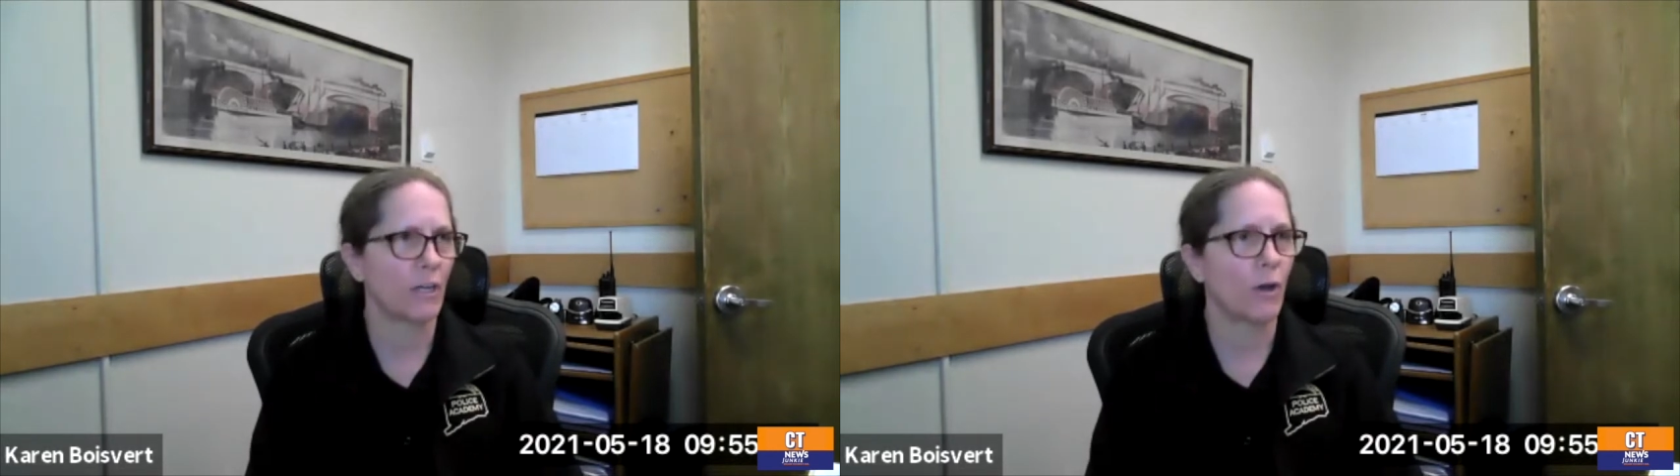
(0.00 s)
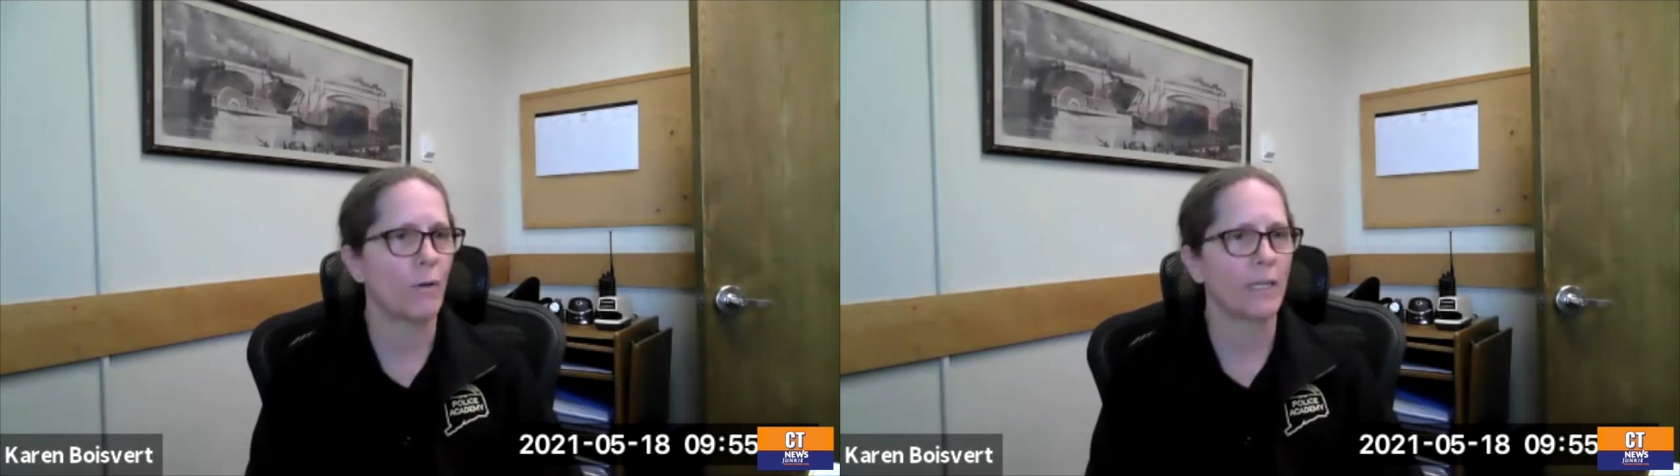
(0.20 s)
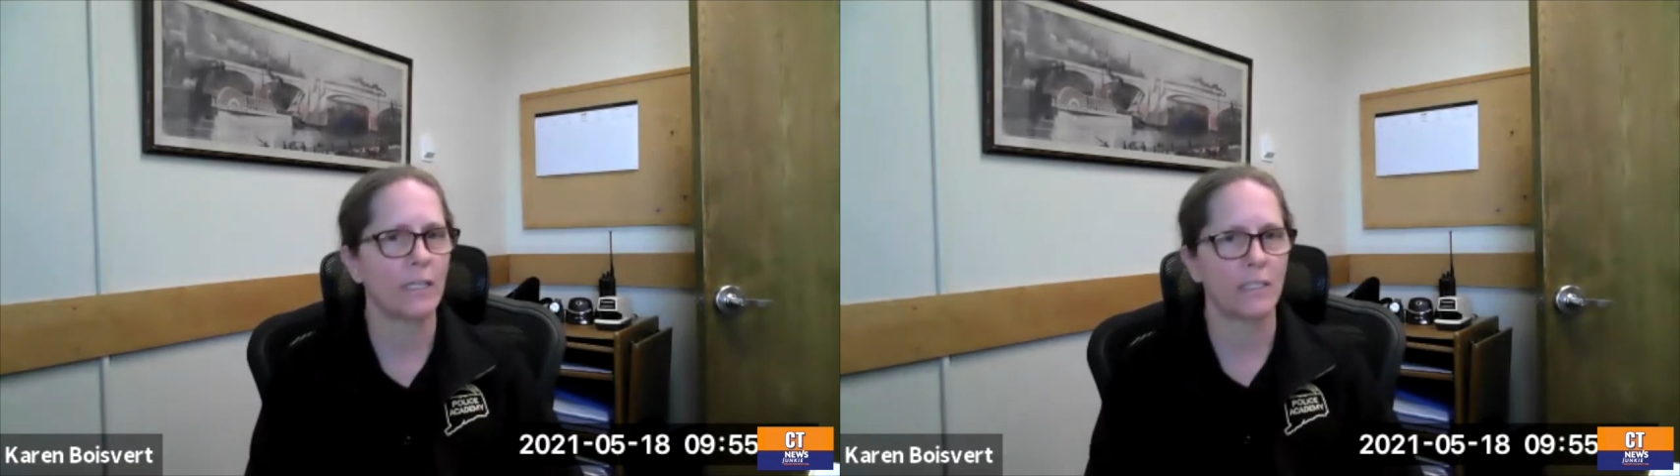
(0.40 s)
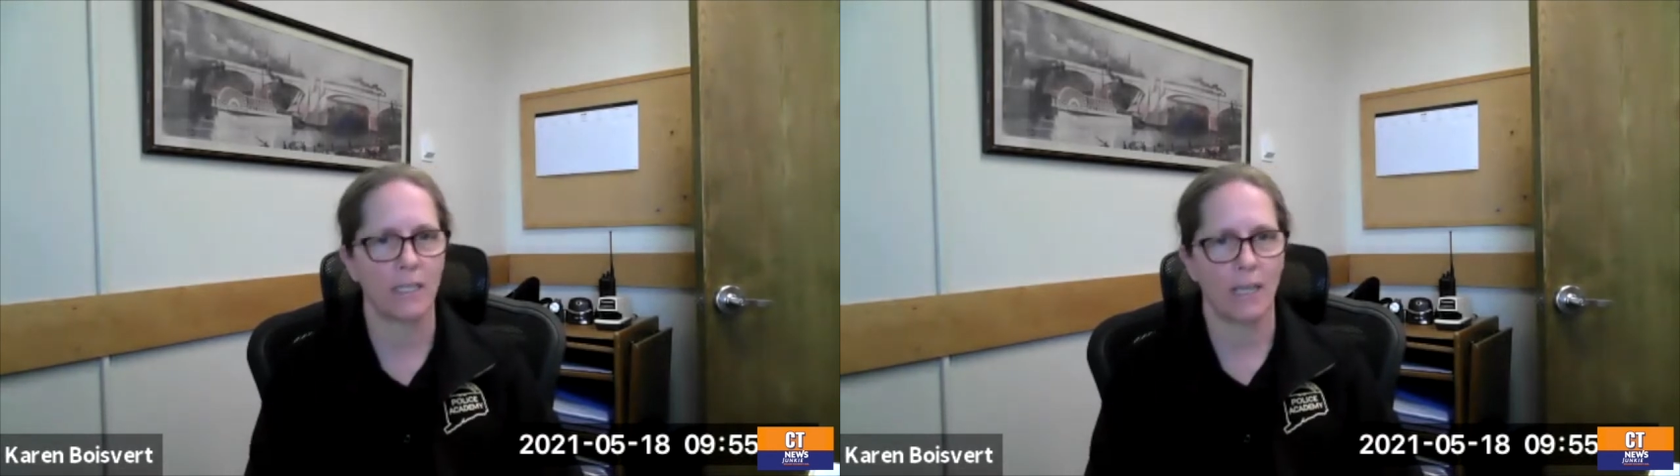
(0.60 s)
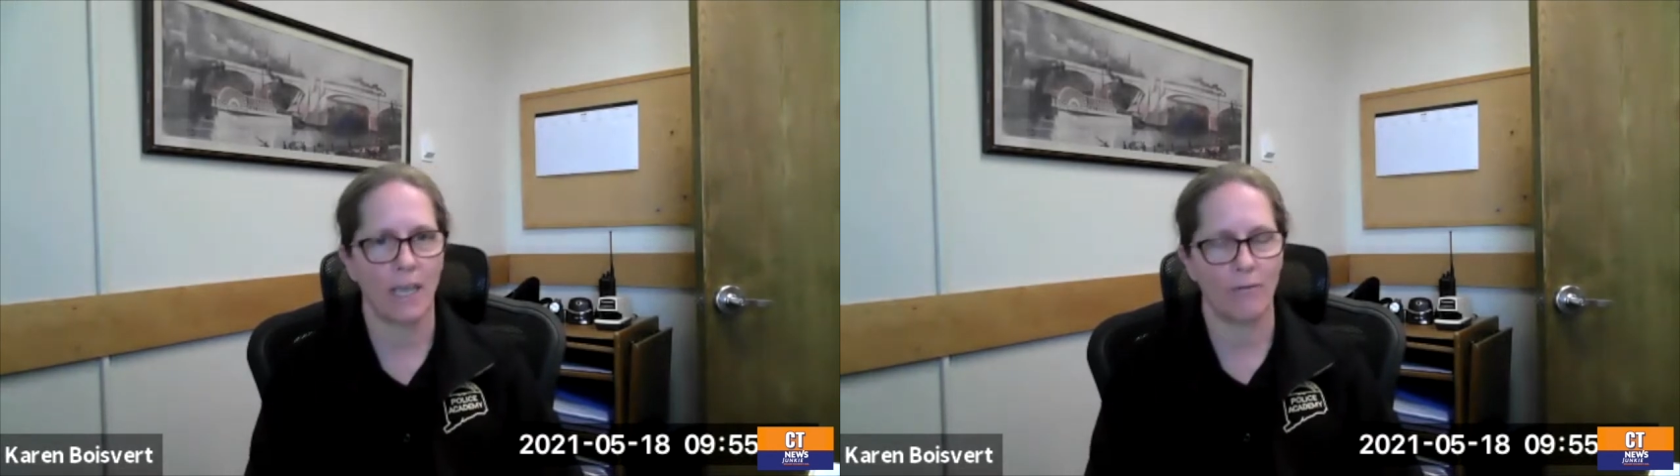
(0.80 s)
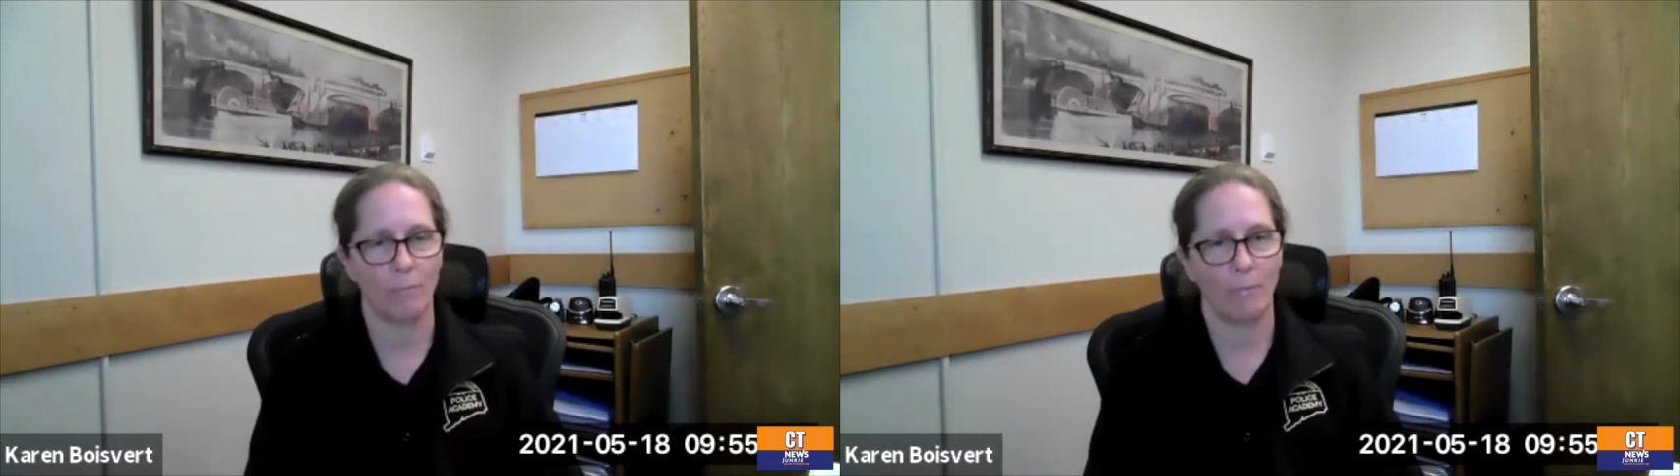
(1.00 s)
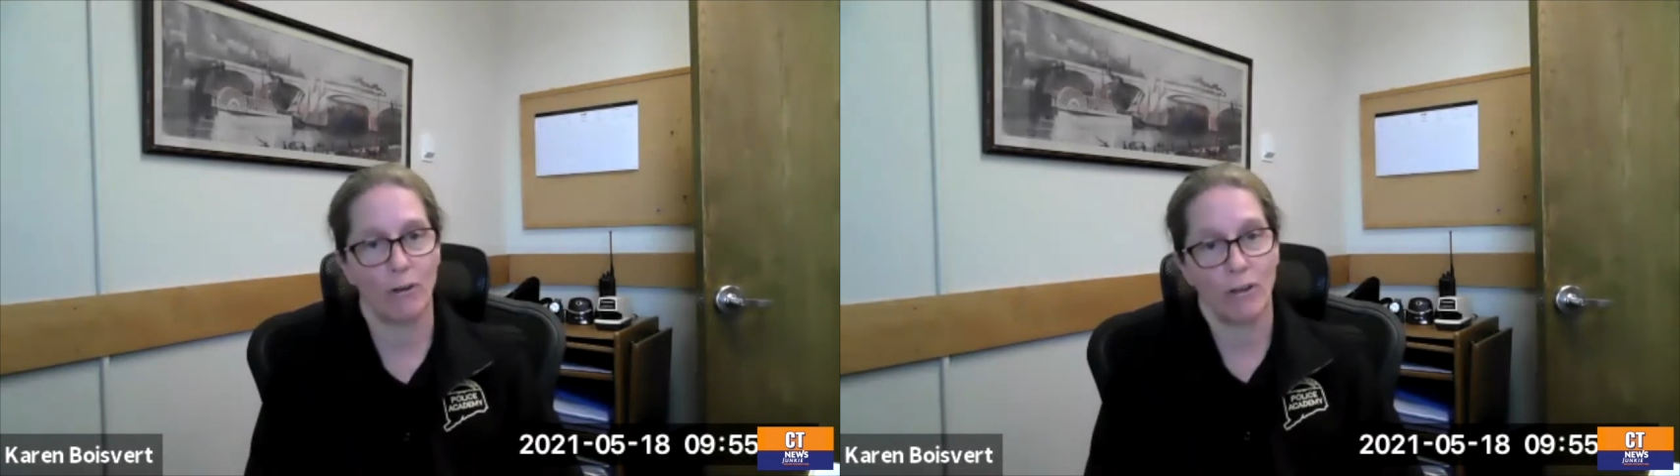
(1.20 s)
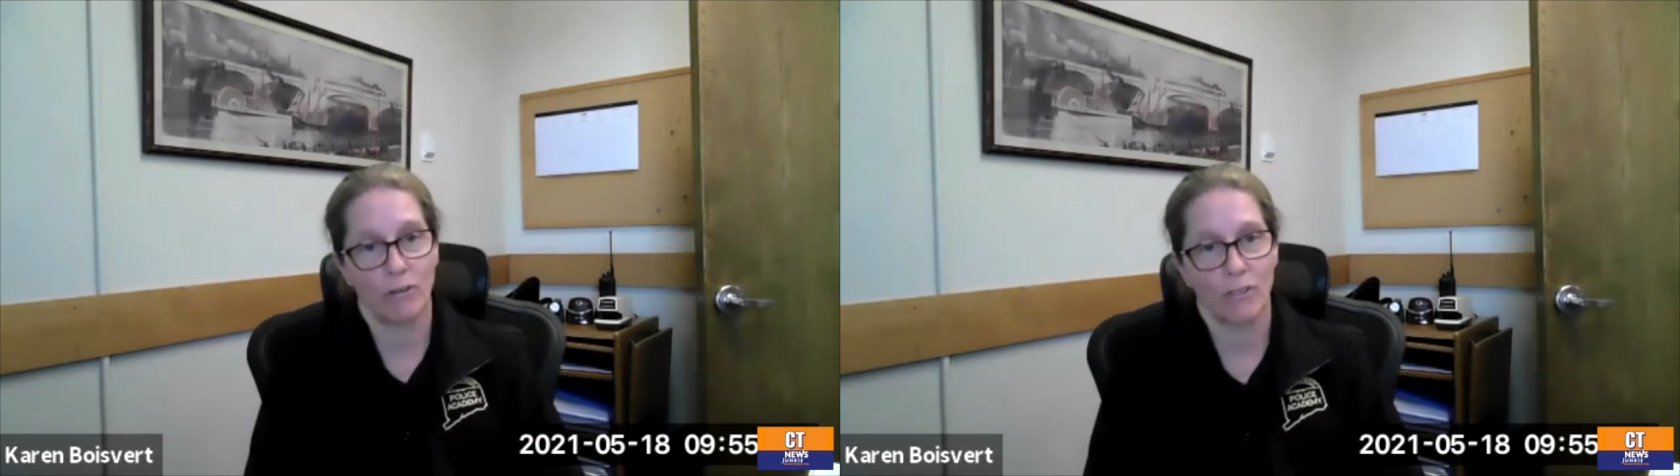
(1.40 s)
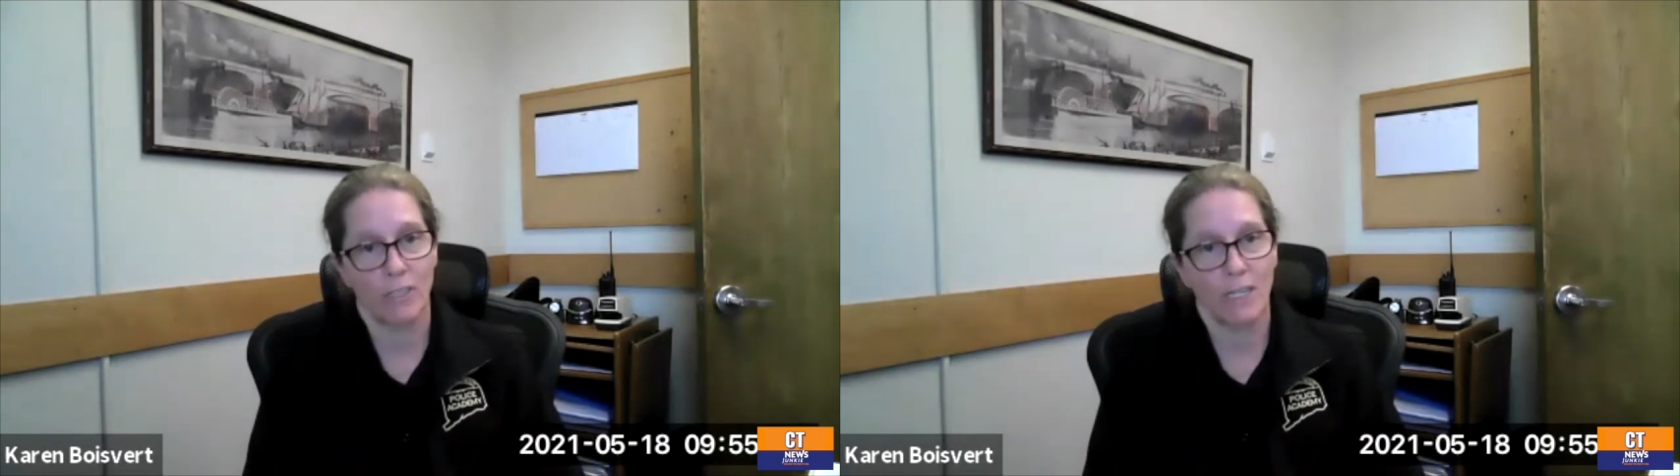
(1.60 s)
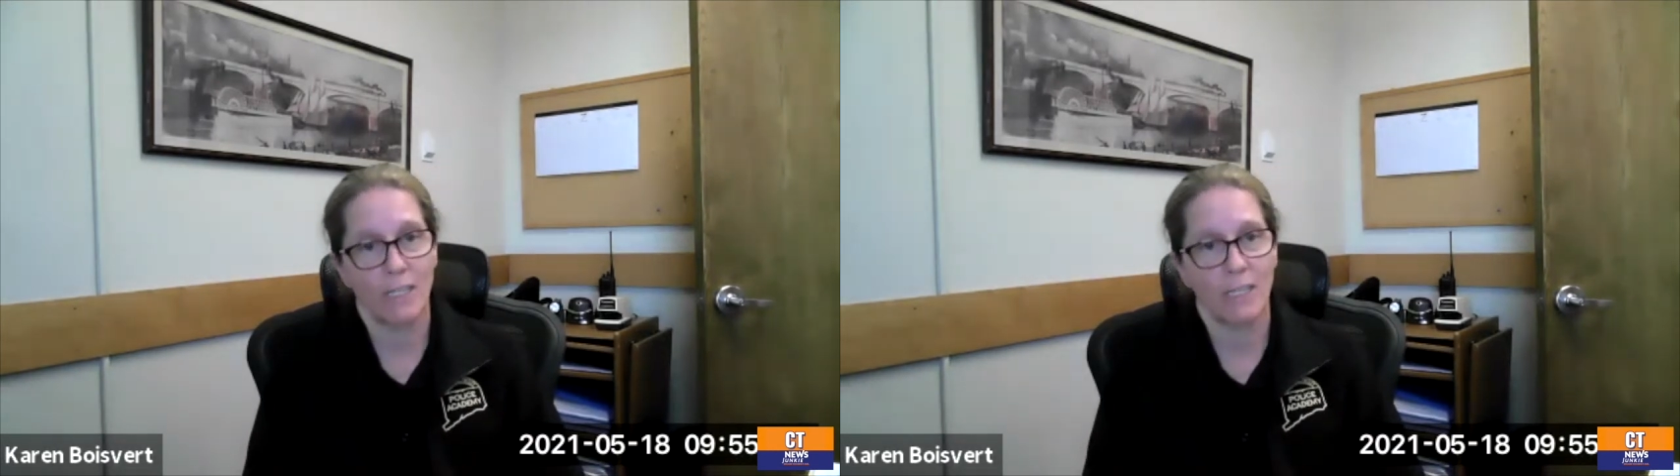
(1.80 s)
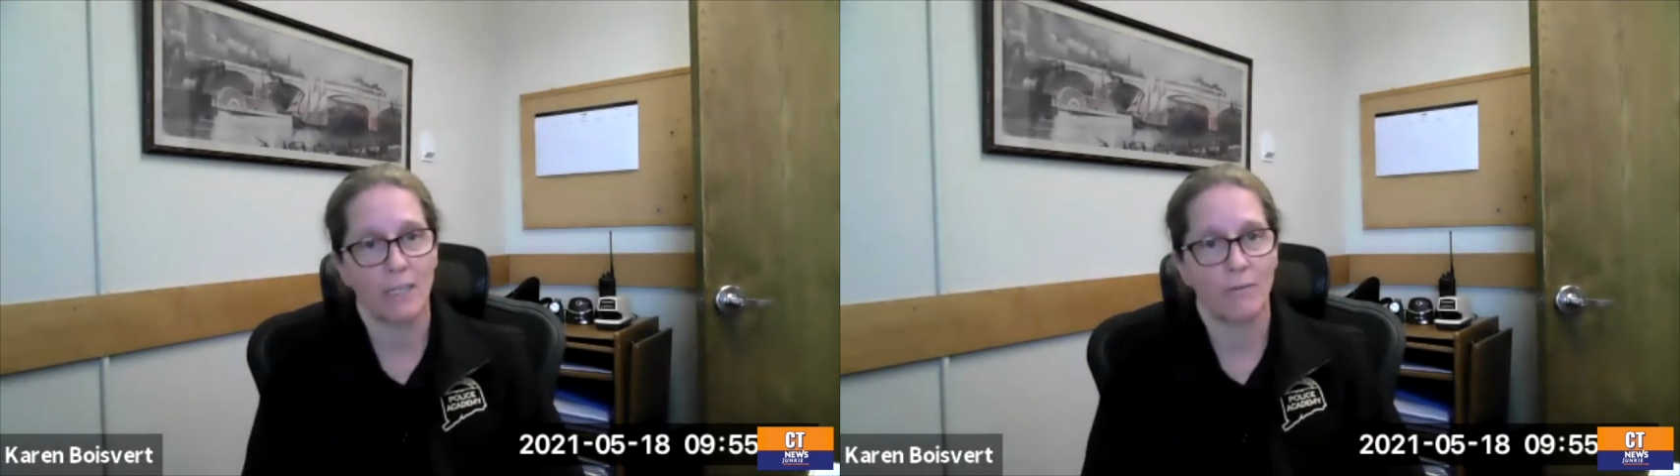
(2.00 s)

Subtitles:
going and to have a better understanding